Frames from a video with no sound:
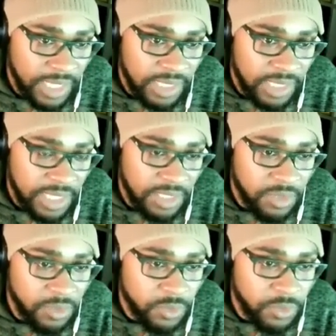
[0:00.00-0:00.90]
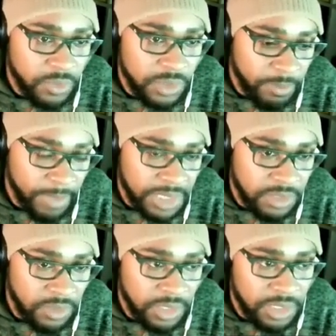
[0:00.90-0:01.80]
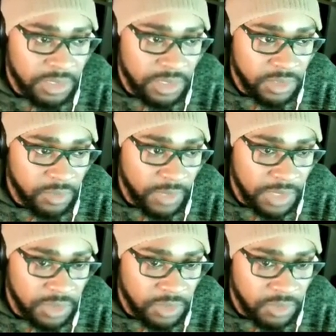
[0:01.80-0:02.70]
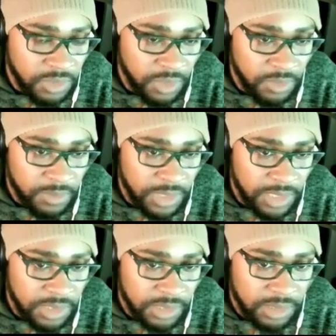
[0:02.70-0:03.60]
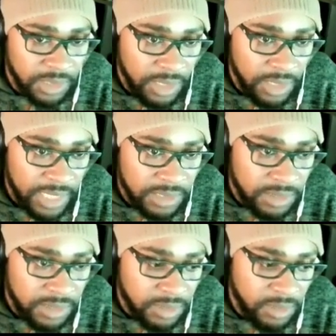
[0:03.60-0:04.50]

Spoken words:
that they could use based on their situations or circumstances. That's